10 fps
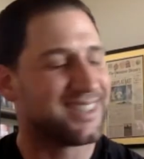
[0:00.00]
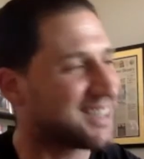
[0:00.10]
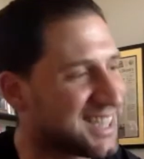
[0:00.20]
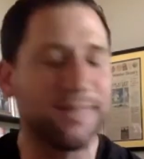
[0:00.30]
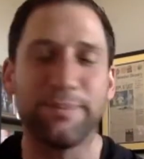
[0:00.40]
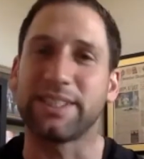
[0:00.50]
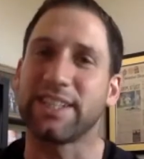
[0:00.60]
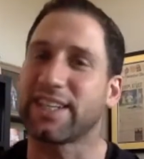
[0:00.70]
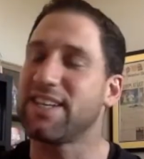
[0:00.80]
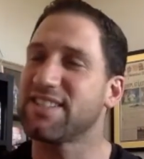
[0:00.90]
damn it,
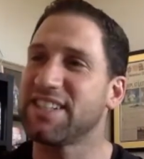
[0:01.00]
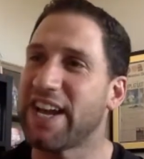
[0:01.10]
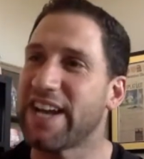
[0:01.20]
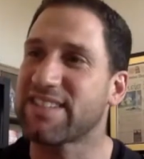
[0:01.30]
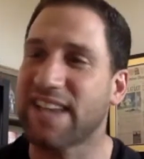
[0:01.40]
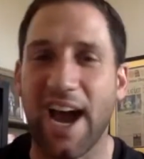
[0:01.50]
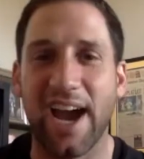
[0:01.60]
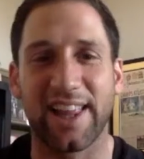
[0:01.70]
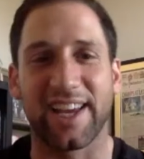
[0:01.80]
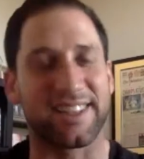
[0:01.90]
like he's a nice
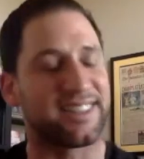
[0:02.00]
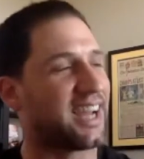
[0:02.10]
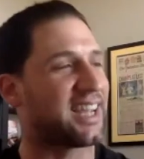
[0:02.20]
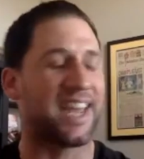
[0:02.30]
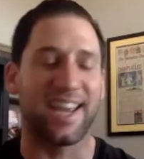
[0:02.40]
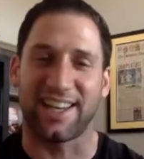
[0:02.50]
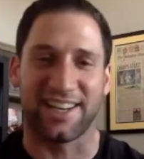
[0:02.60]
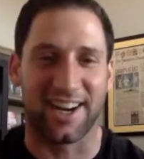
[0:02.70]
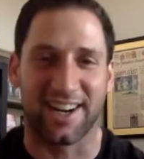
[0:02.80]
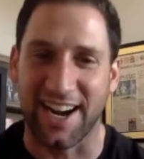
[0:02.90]
guy. Like I can't.
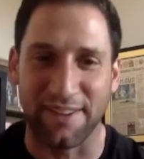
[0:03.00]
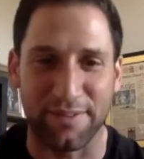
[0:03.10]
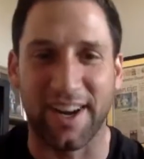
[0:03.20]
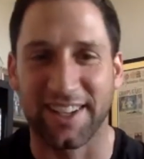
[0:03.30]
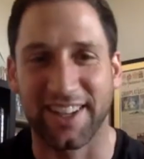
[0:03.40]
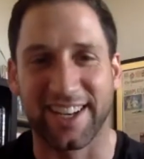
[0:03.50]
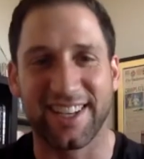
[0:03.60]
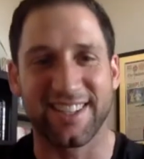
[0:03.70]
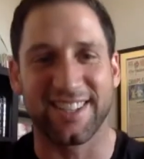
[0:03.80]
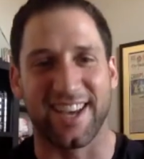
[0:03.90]
All right, fine. Like
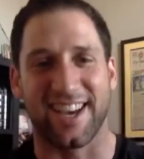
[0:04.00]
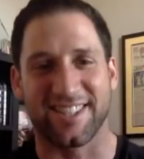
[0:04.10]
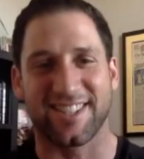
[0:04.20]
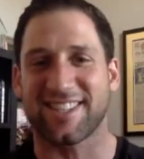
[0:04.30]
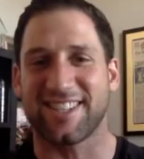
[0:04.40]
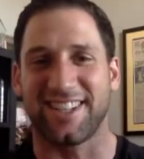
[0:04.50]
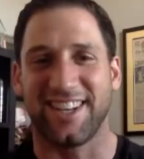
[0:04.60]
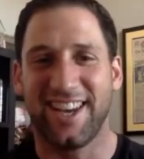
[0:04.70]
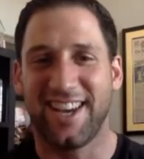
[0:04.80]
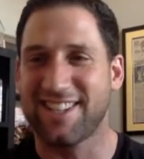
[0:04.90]
he's
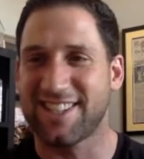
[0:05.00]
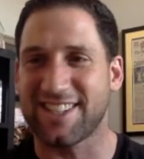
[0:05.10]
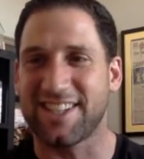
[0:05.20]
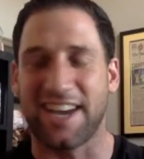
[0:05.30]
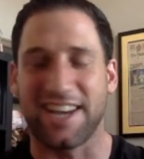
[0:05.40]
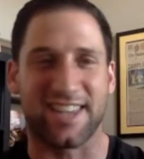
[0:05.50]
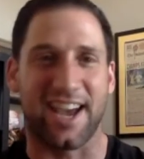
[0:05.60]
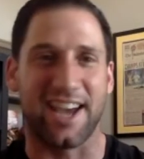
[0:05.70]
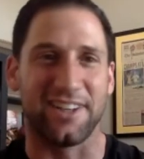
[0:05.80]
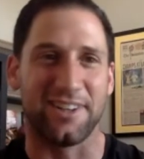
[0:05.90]
just a nice
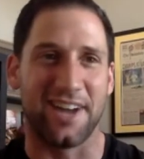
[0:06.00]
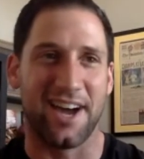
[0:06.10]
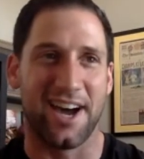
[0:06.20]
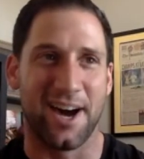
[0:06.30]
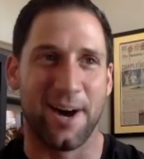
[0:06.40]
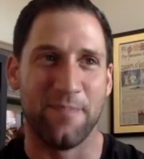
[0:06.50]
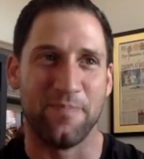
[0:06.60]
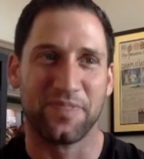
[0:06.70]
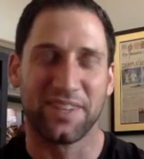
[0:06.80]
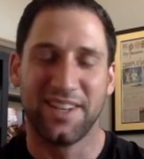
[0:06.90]
guy, dude.
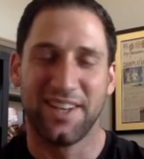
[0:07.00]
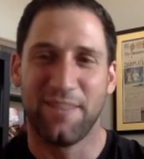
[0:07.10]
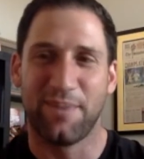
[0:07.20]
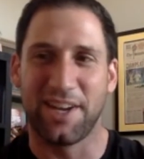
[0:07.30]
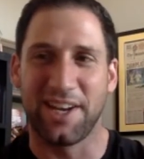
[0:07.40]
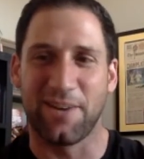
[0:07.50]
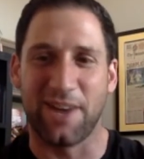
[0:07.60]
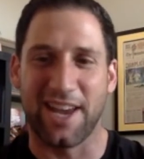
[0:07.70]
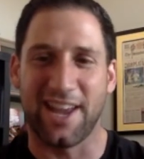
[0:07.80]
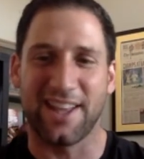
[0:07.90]
But
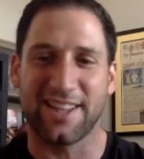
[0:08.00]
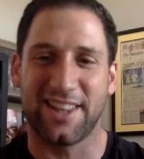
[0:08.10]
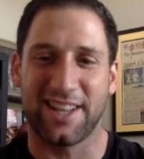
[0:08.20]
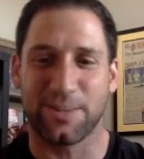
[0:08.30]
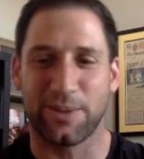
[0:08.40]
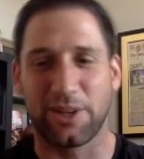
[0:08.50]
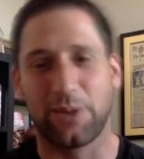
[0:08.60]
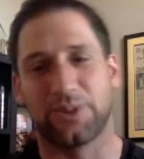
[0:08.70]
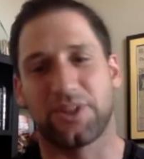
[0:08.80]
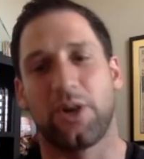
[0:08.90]
anyway, yeah, that's really
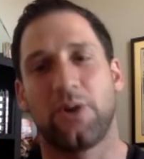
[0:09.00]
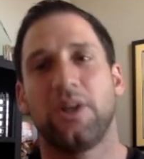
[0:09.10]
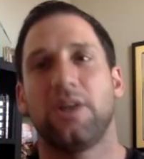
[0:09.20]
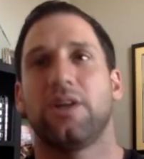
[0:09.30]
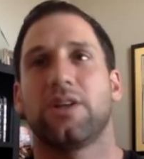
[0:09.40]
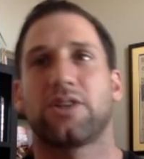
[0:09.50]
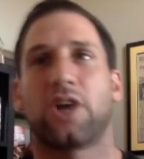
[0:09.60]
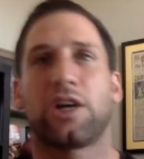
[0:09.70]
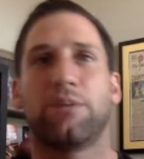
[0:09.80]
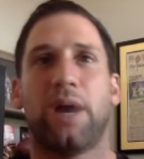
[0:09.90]
cool. So
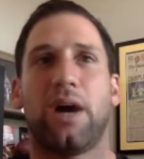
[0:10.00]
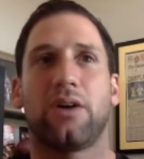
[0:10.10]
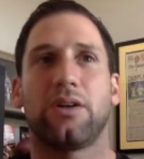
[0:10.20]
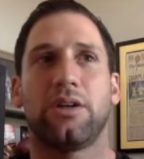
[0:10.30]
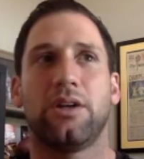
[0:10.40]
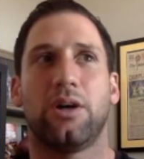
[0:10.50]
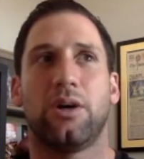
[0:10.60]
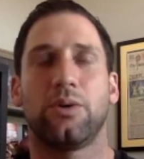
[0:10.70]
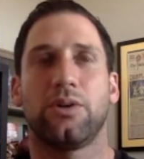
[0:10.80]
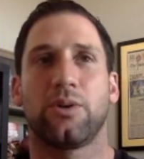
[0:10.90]
talk about,
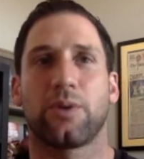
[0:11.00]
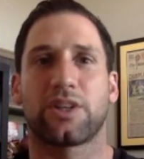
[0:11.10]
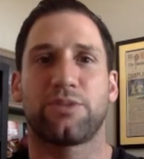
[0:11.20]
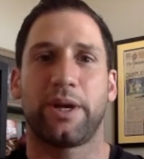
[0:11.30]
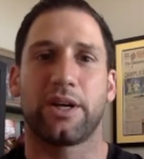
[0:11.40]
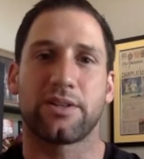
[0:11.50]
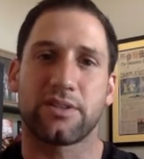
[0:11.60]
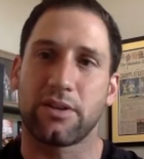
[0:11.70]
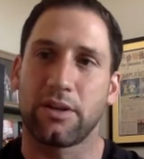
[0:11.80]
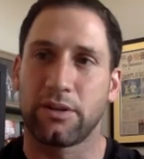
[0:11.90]
your
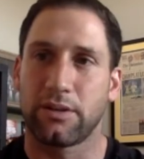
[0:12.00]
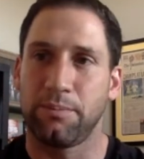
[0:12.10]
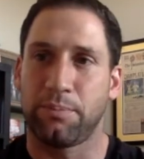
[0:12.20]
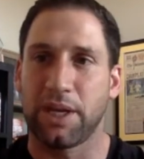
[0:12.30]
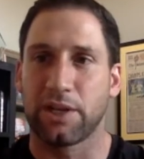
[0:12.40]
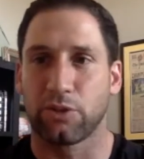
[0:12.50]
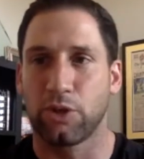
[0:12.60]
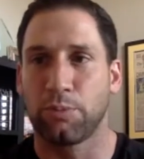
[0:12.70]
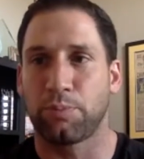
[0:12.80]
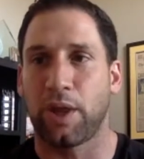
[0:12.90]
experience being
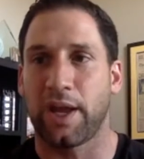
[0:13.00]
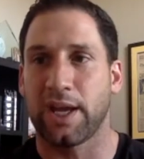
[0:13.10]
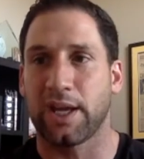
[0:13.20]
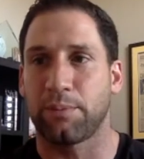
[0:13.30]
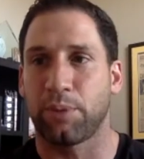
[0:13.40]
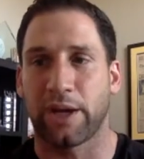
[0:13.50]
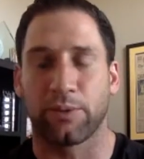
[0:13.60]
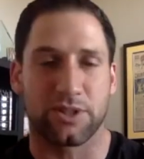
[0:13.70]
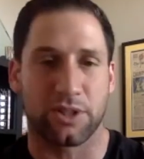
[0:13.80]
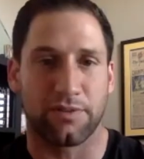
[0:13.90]
groomed, playing
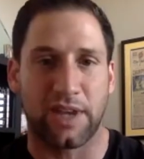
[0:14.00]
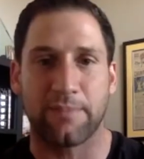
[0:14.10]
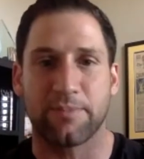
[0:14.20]
reserve games,